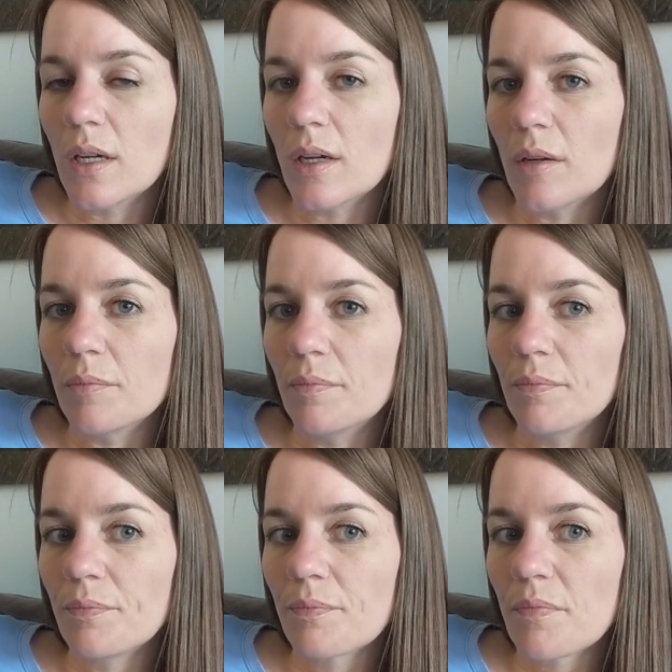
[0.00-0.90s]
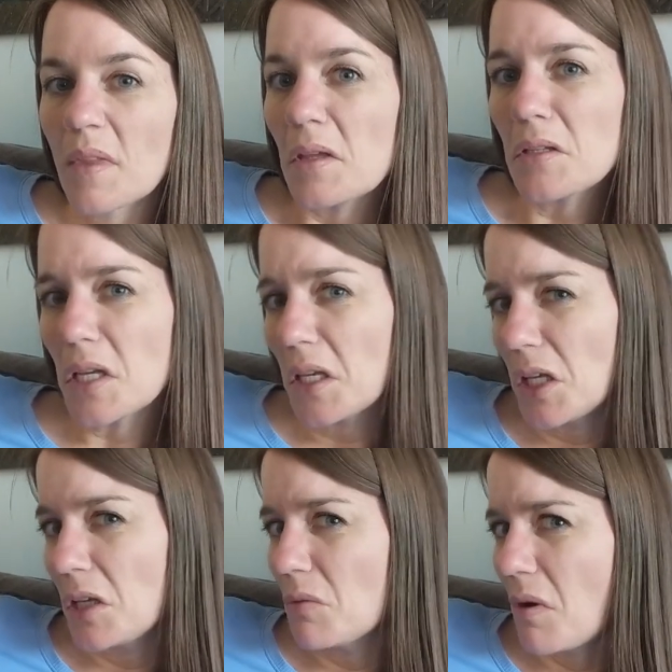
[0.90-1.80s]
um,
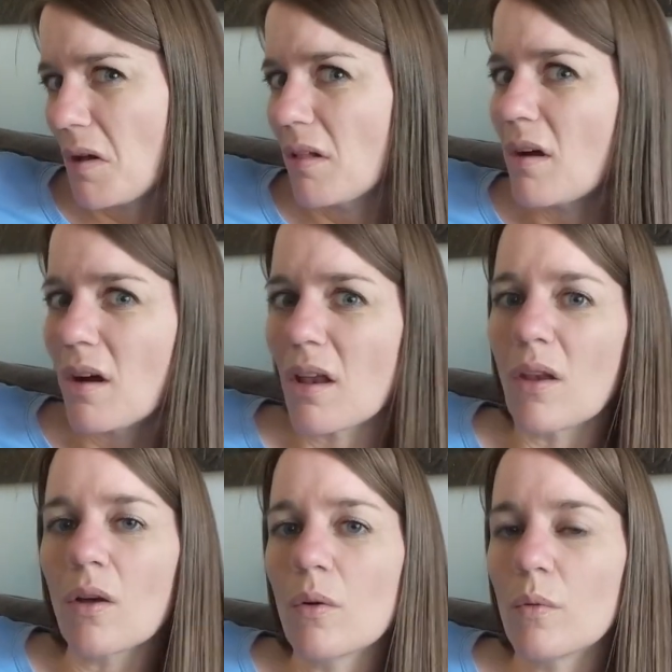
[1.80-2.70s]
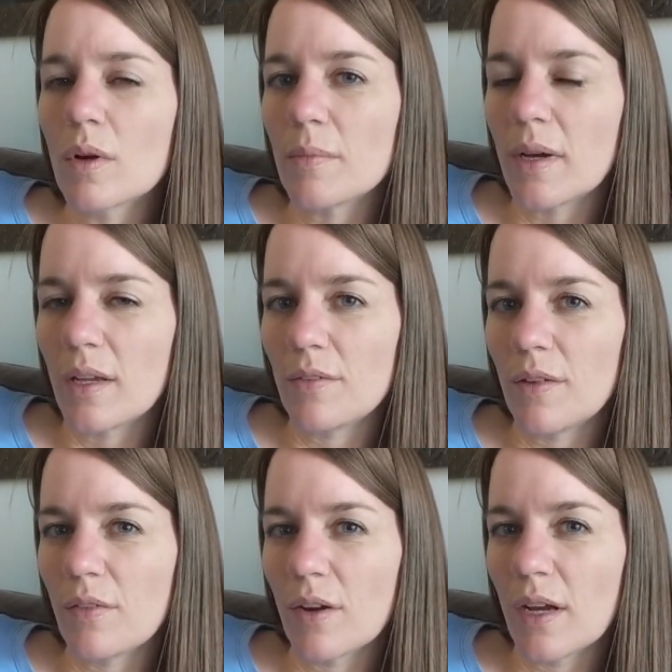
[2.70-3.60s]
taking you all on one of my
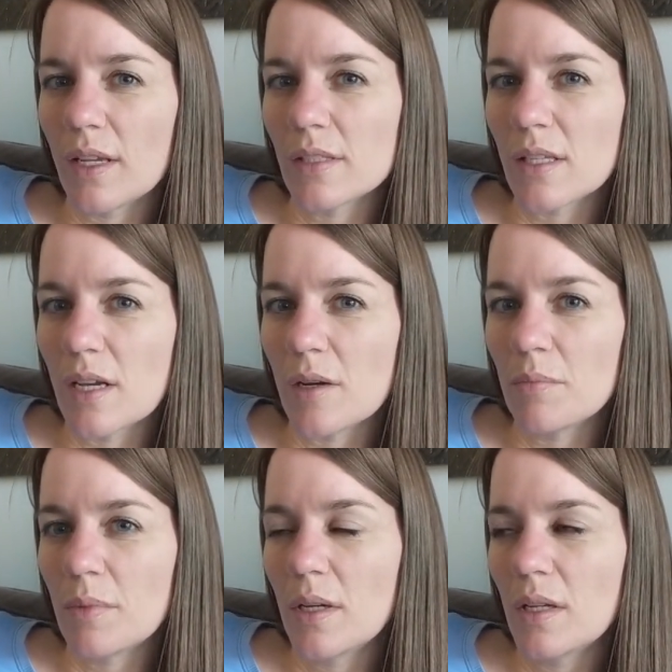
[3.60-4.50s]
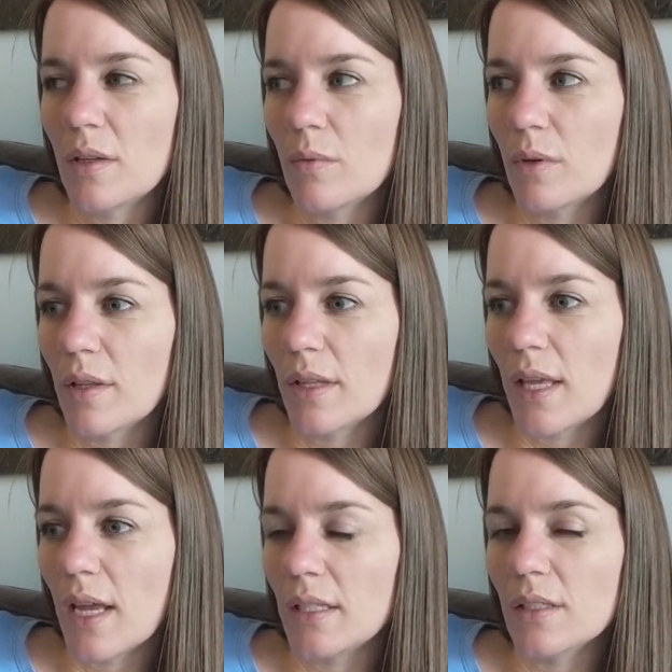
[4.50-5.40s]
favorite hikes up one of the
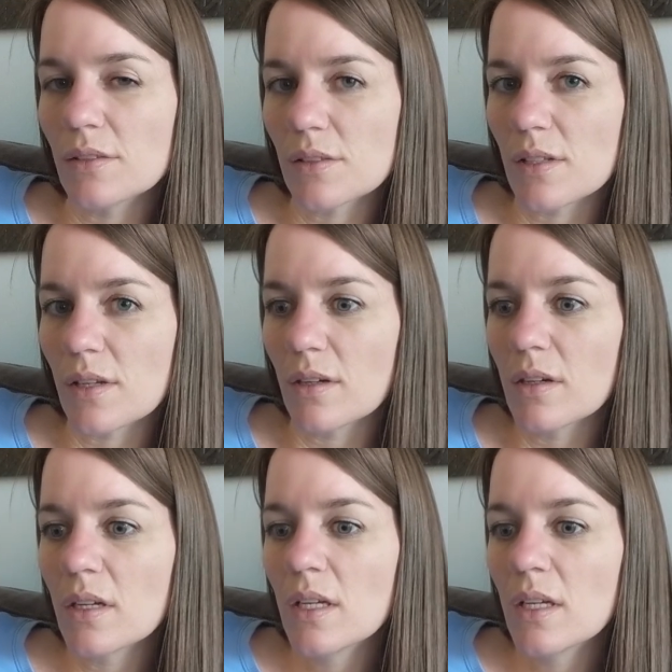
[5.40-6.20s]
canyons there.